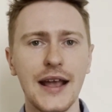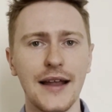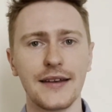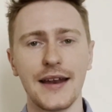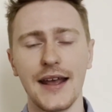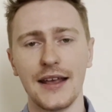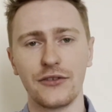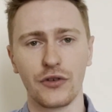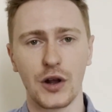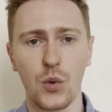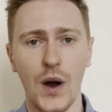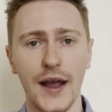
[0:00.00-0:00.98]
candidate is
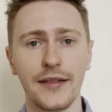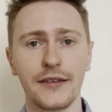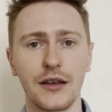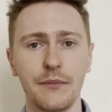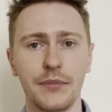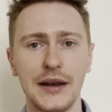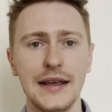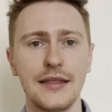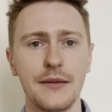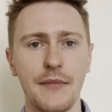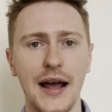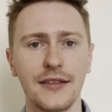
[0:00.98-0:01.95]
required to complete
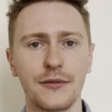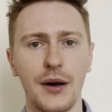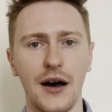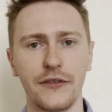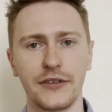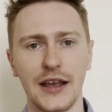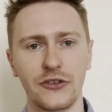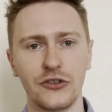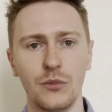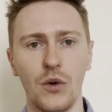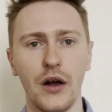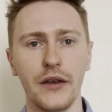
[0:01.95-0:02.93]
the maths part of
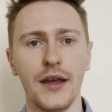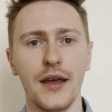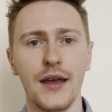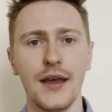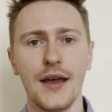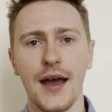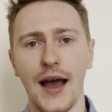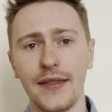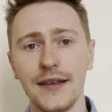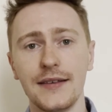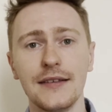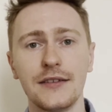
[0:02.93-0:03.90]
section 1, and
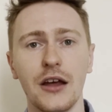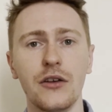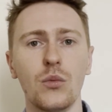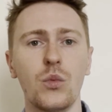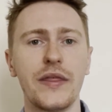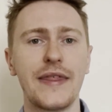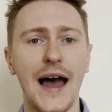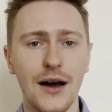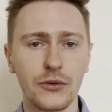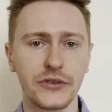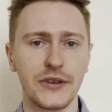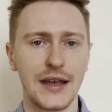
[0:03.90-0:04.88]
this is done
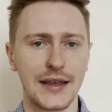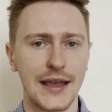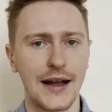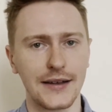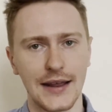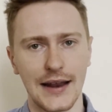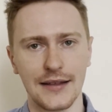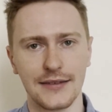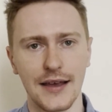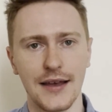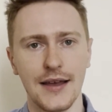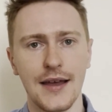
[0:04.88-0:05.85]
without a
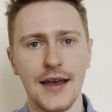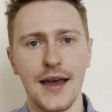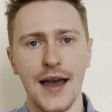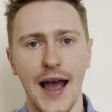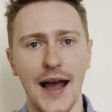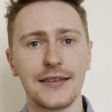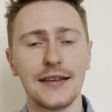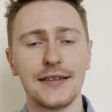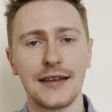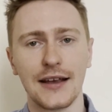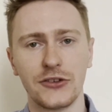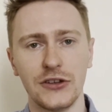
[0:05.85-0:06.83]
calculator, as is
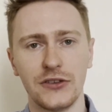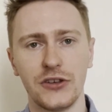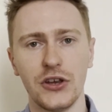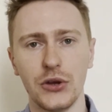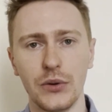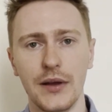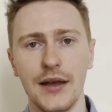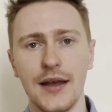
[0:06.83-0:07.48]
section 2.